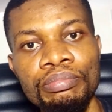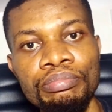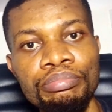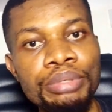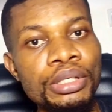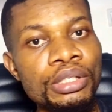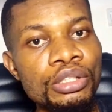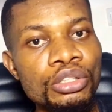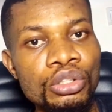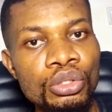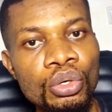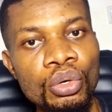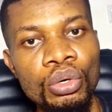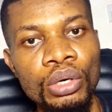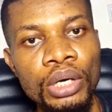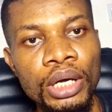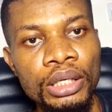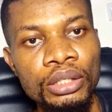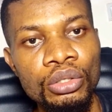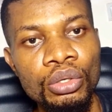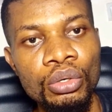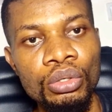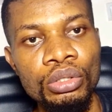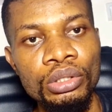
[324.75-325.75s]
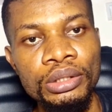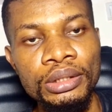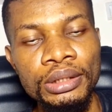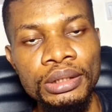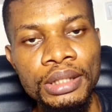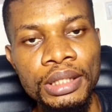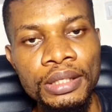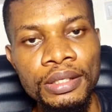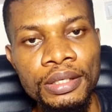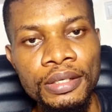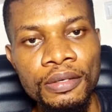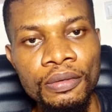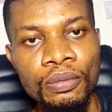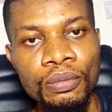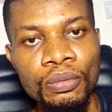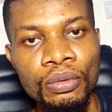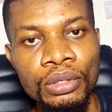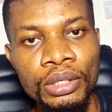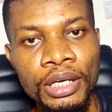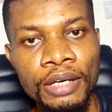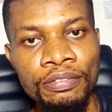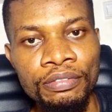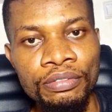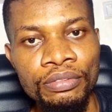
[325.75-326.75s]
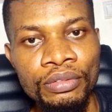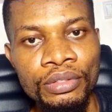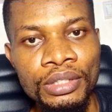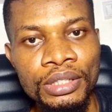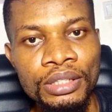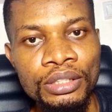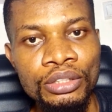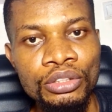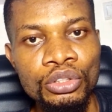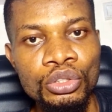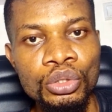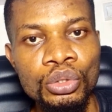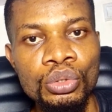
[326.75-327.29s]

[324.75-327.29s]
being known at all, is a wonderful thing